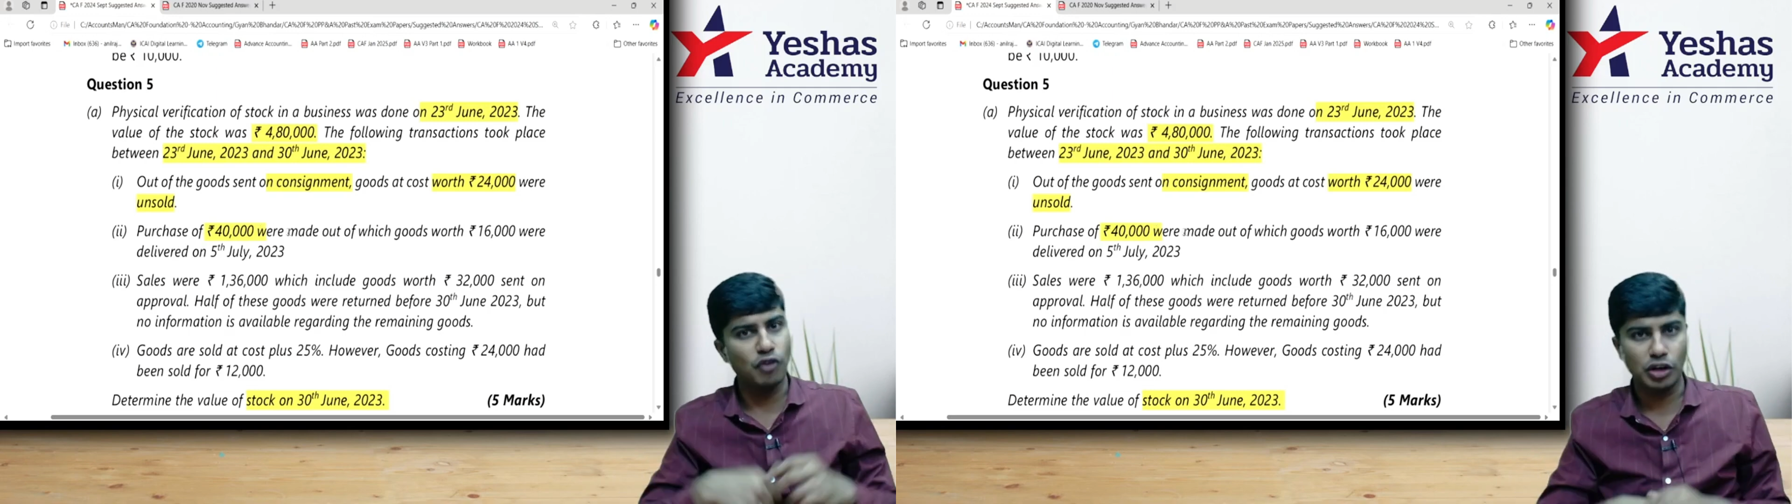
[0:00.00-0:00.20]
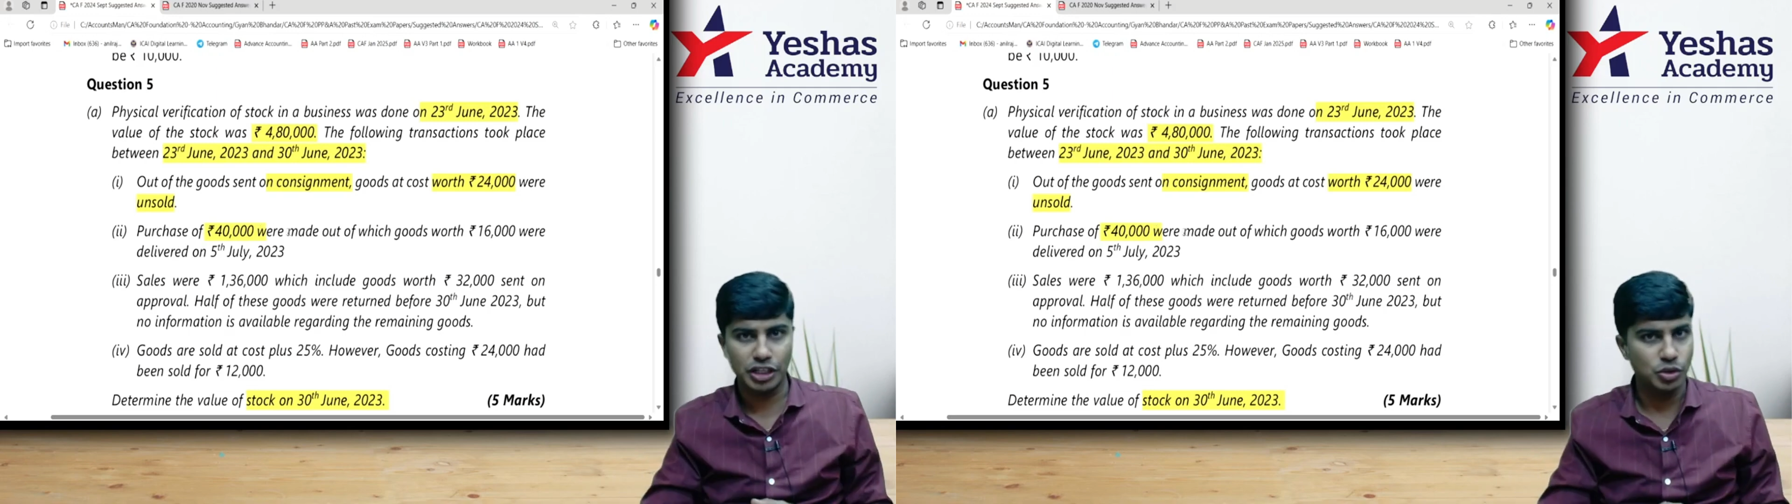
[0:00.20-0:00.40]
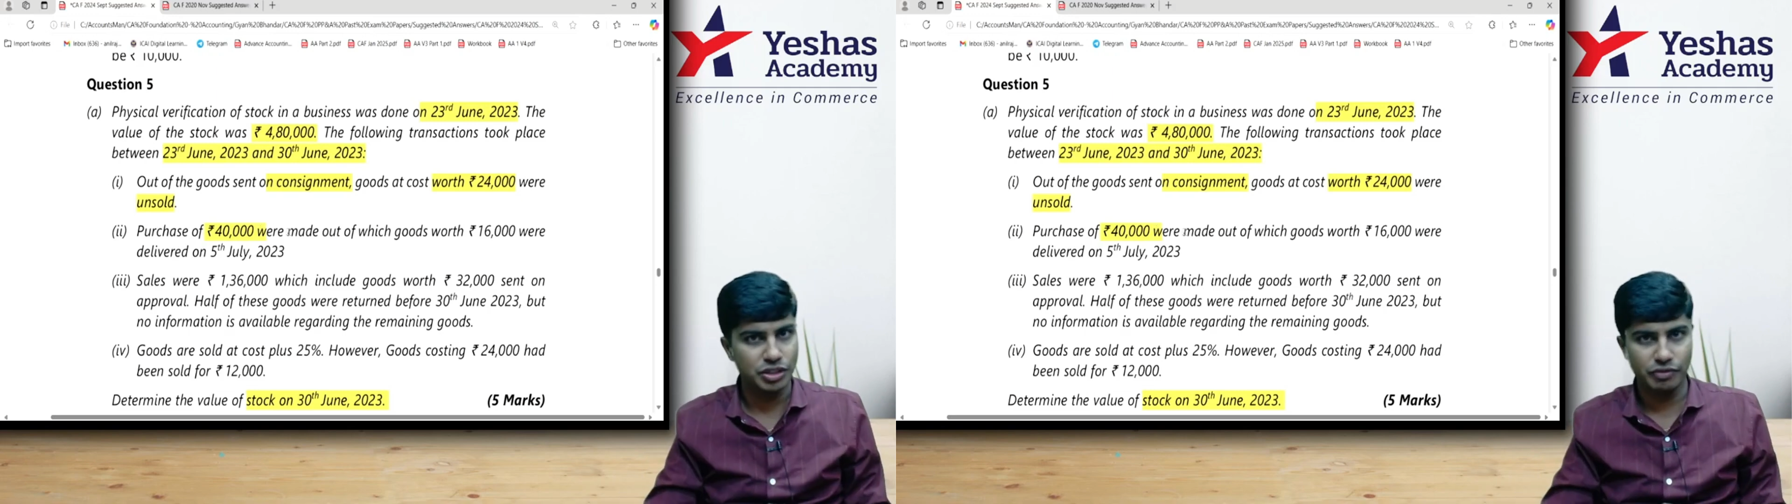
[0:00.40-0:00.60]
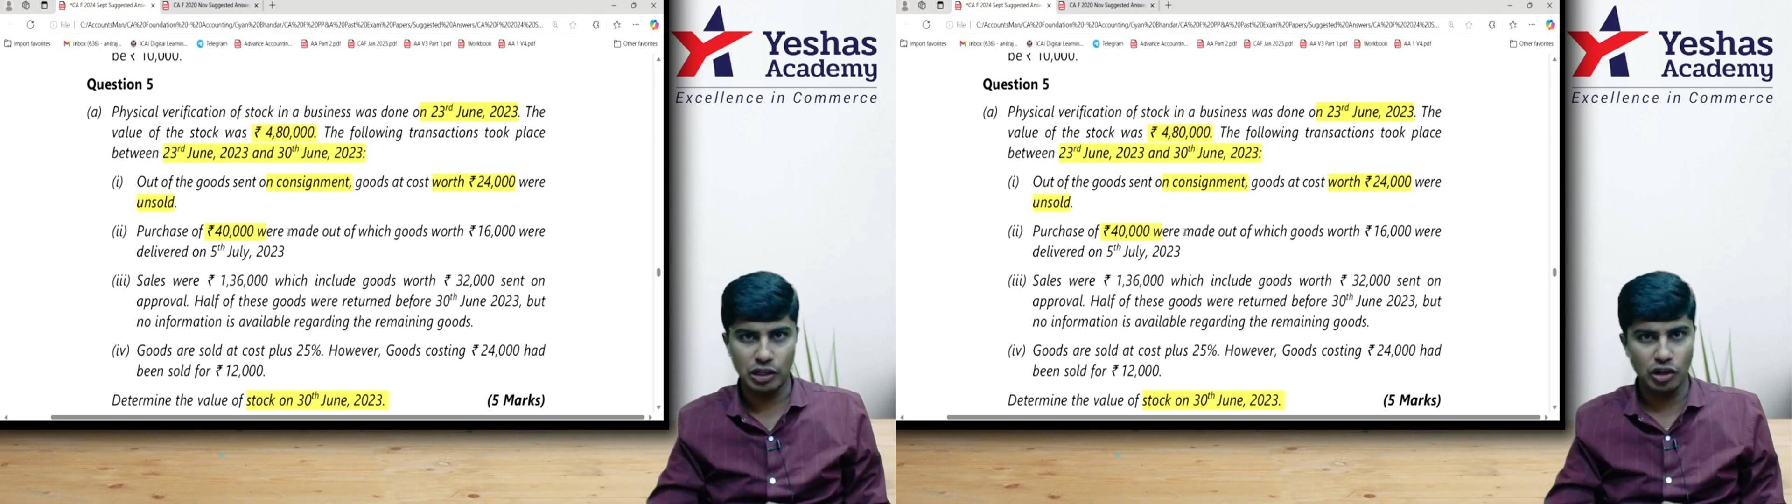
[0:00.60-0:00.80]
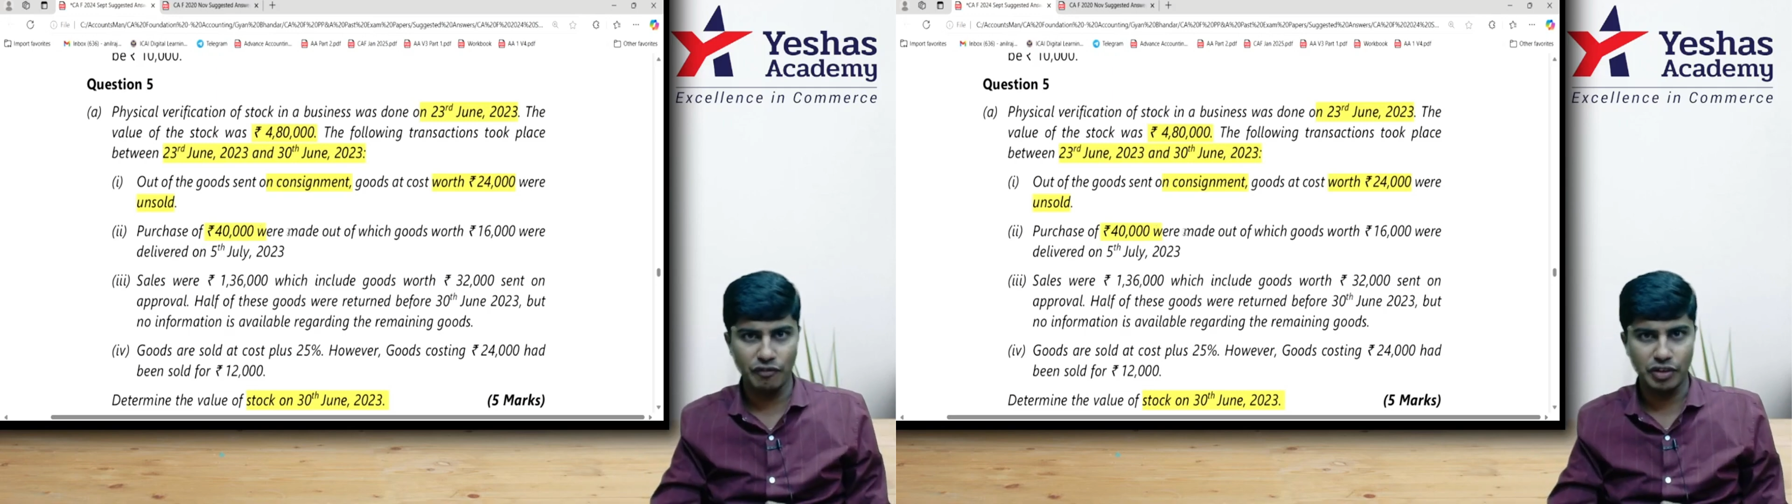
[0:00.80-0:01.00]
forty thousand
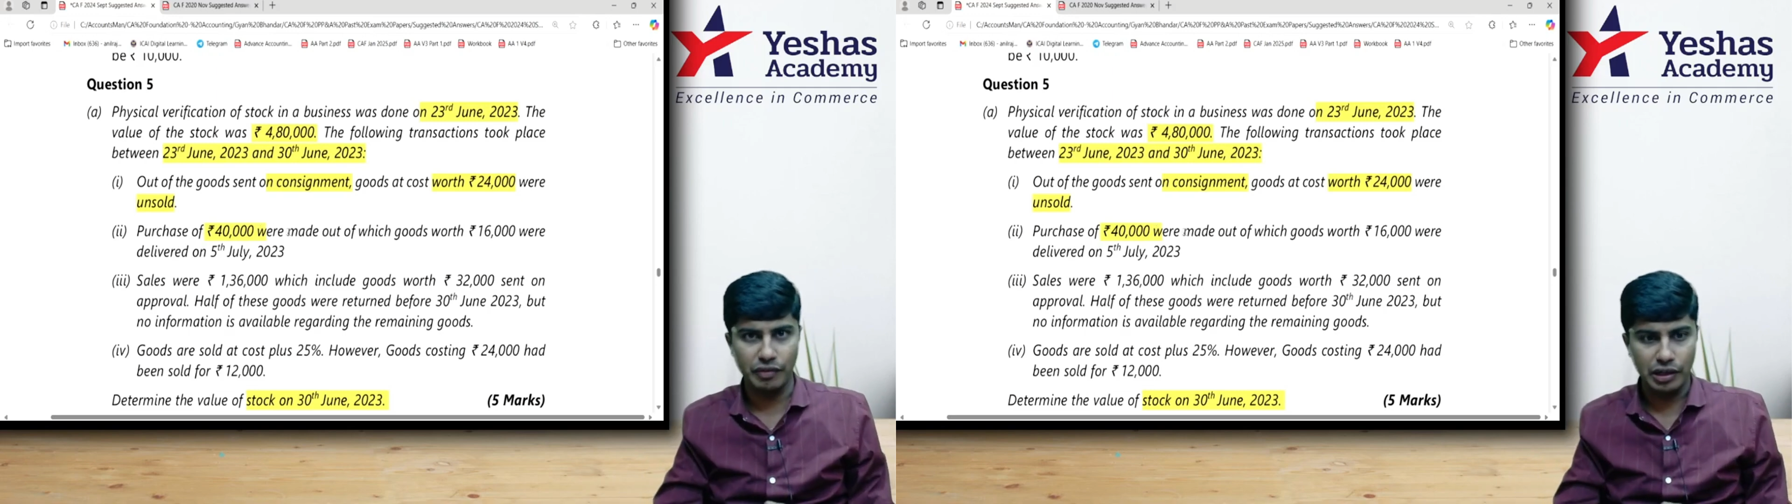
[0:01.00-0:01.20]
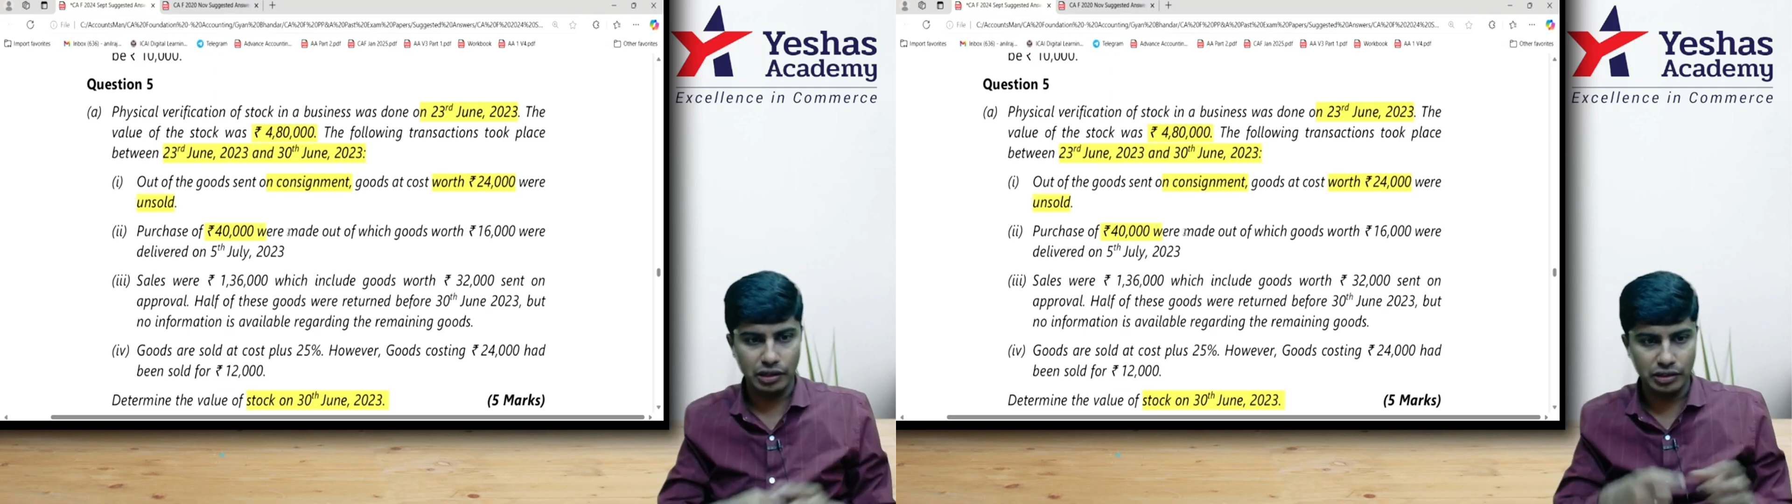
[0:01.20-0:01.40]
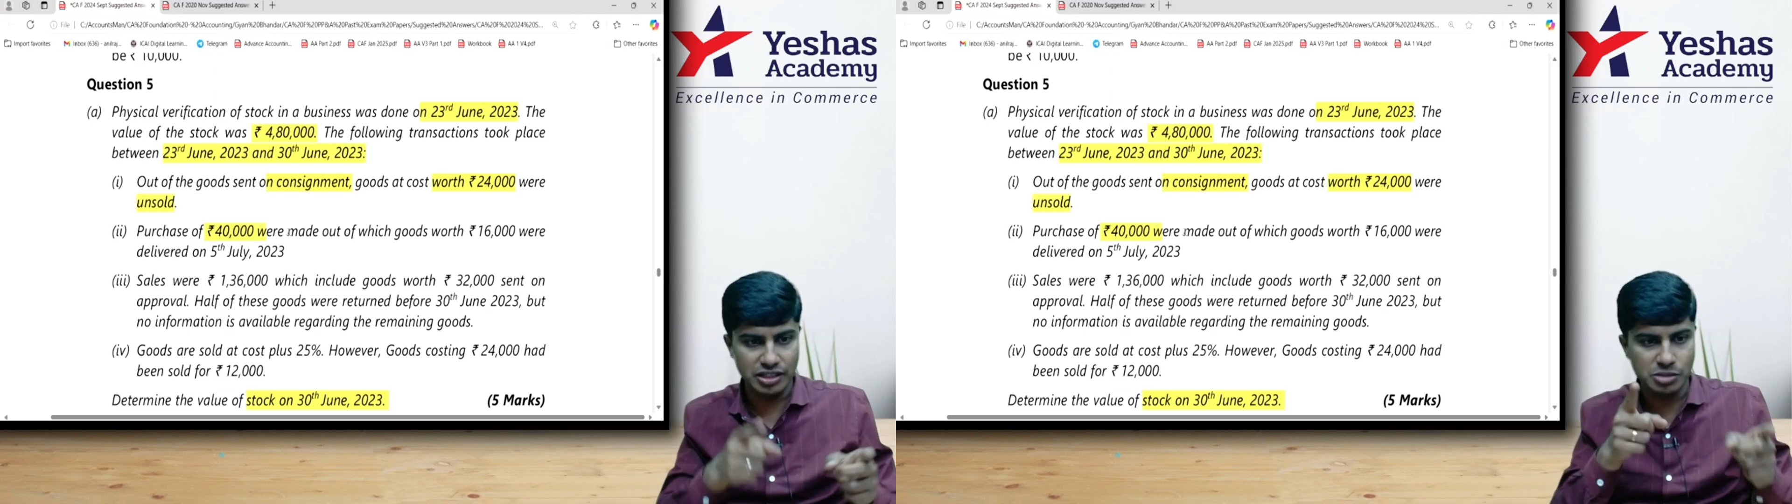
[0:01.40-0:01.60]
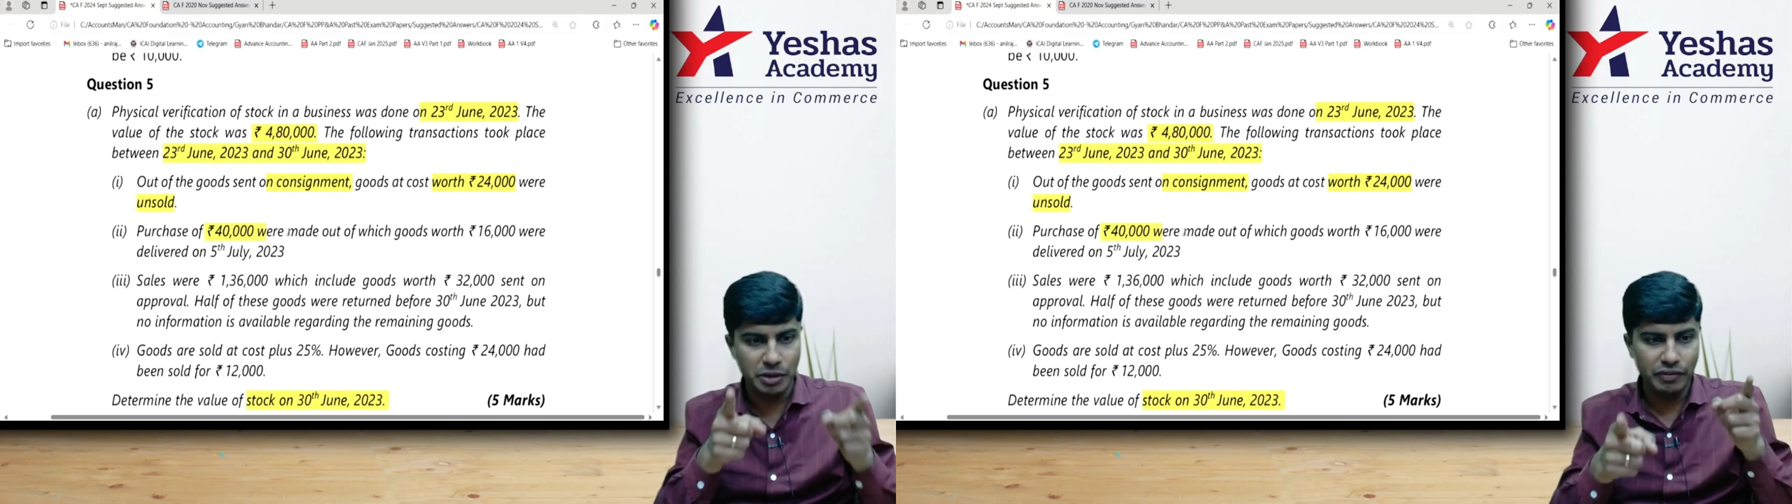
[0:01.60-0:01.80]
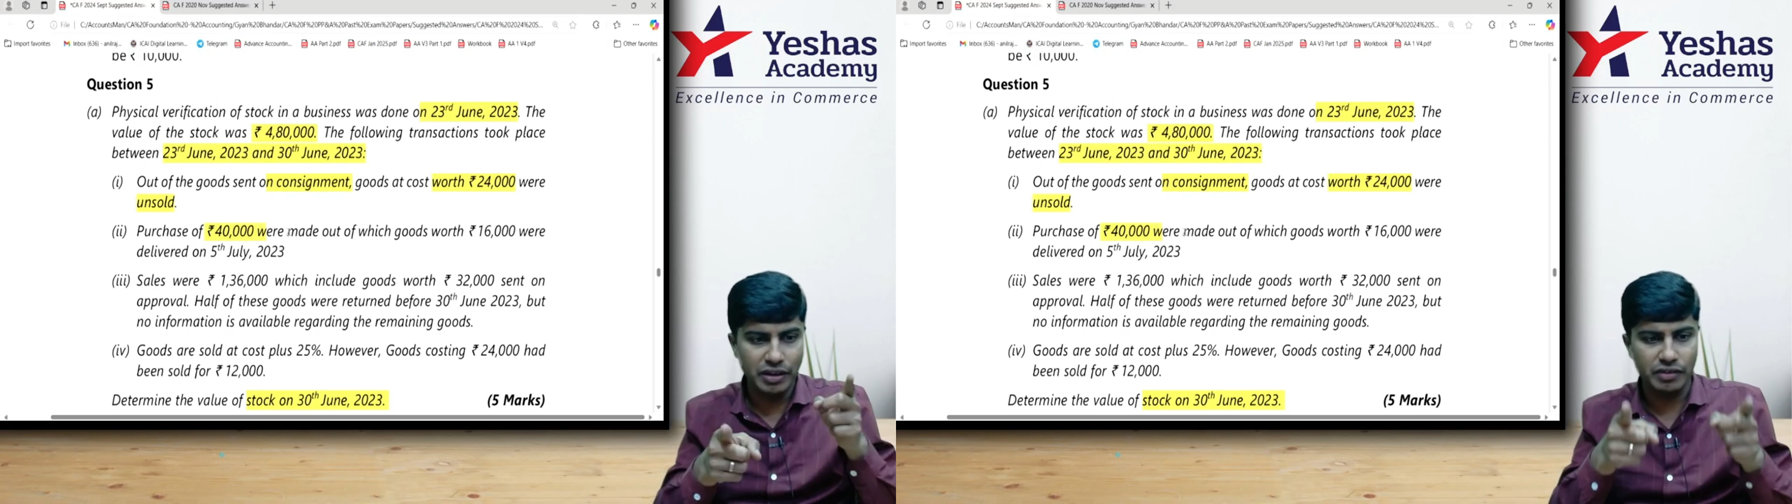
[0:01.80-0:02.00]
worth of inventory. This is
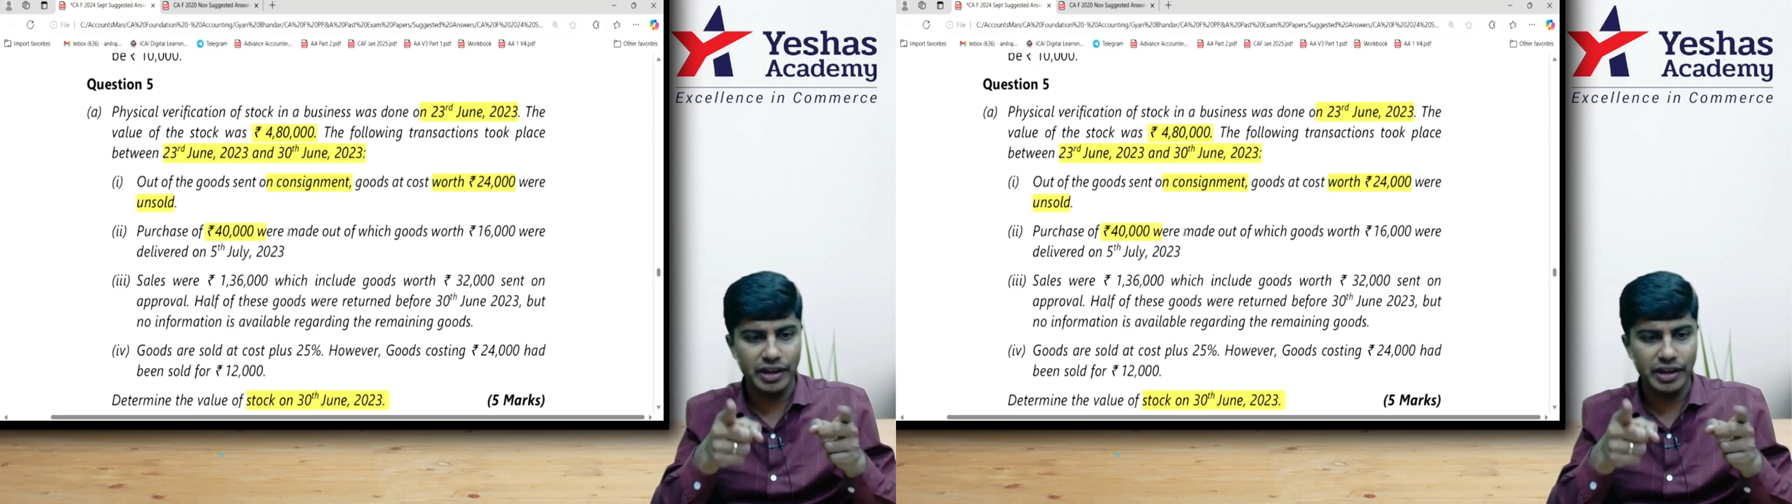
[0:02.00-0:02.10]
between